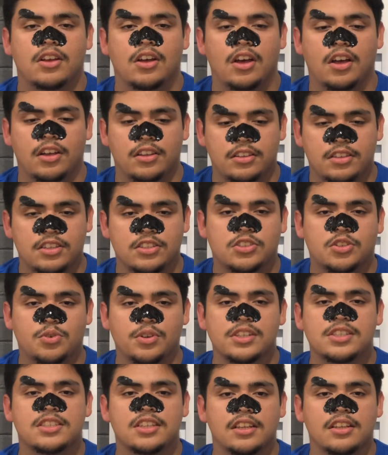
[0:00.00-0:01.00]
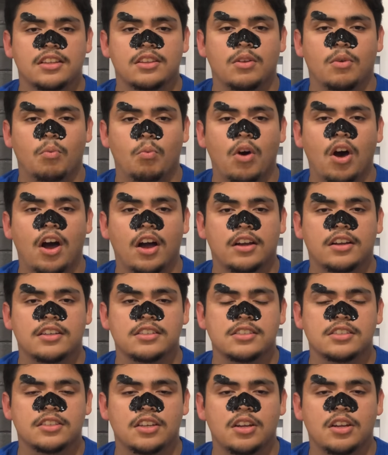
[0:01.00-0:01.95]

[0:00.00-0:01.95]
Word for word: on this christian walk because it's